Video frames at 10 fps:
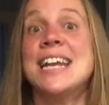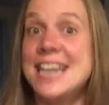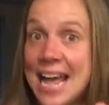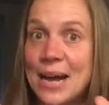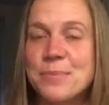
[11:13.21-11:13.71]

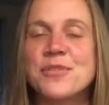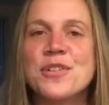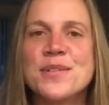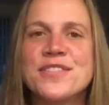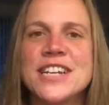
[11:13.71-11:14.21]
Now, before
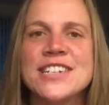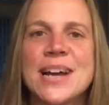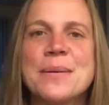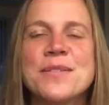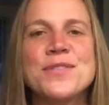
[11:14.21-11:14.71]
we finish
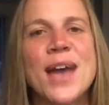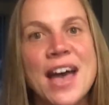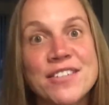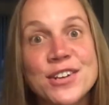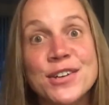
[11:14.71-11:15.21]
up, if you
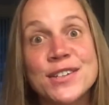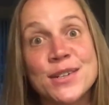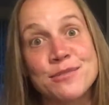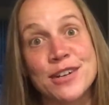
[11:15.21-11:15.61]
haven't got yourself